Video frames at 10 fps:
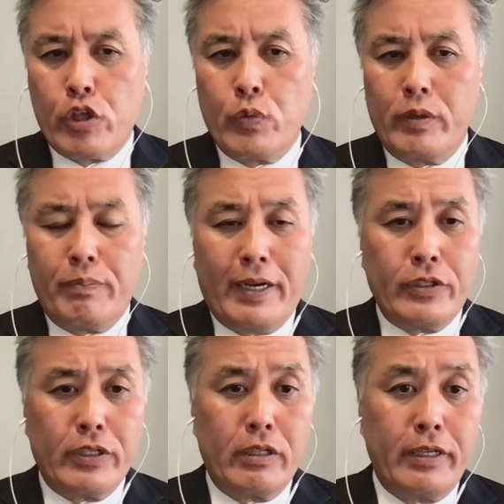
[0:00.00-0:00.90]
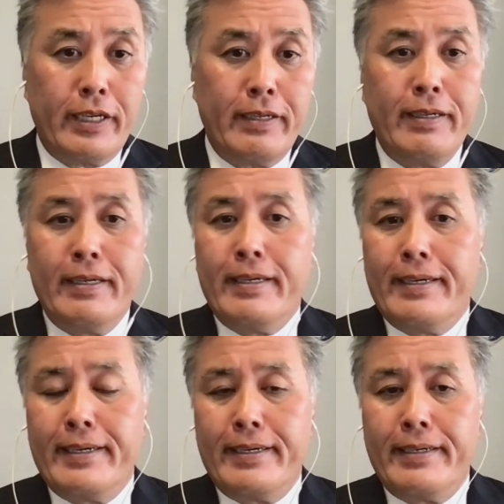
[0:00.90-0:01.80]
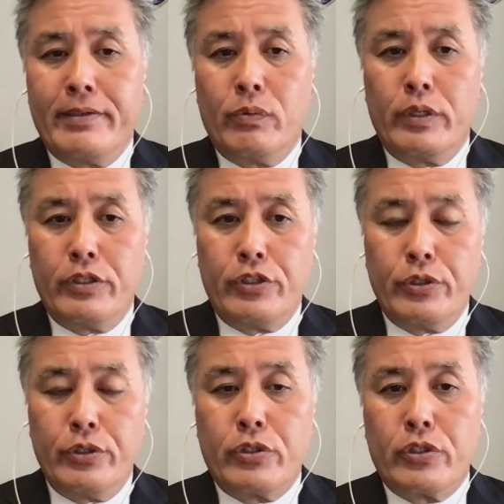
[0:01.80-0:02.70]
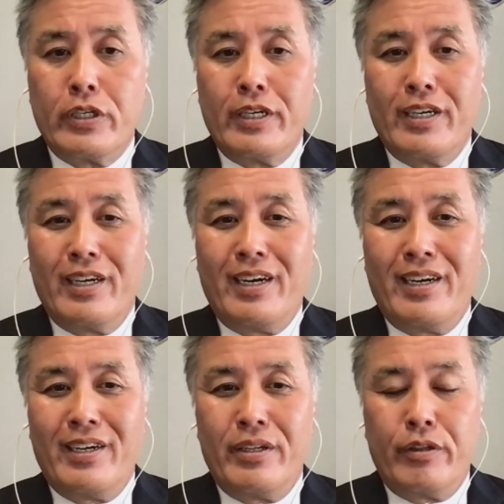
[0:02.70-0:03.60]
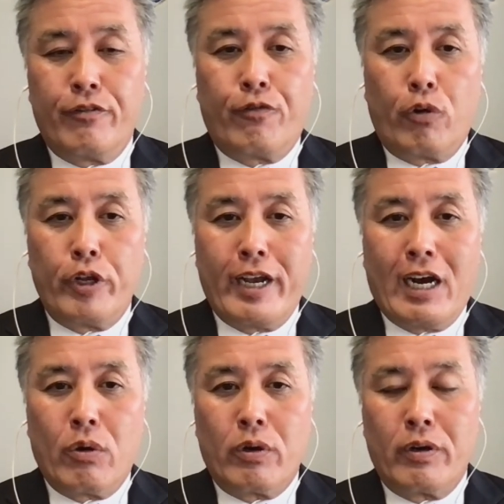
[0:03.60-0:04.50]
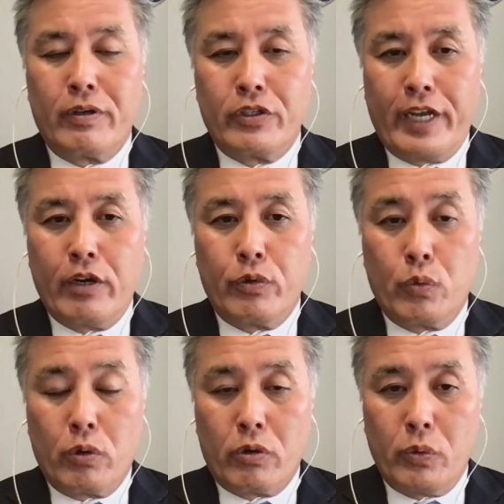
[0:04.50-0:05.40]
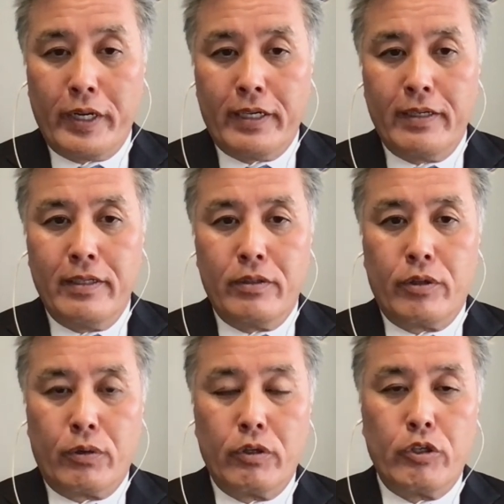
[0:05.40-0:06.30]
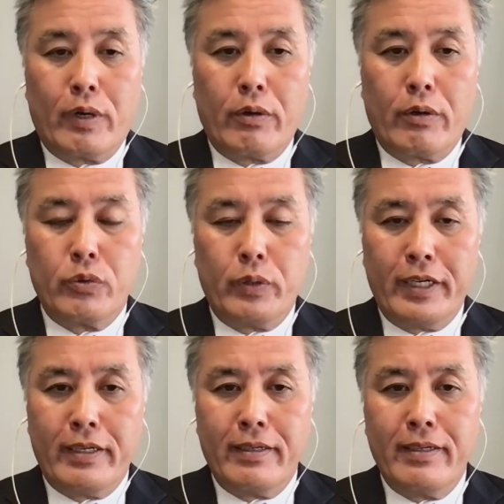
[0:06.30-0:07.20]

would basically uh, reduce uh, the forty-hour standard work week to thirty-two hours a week,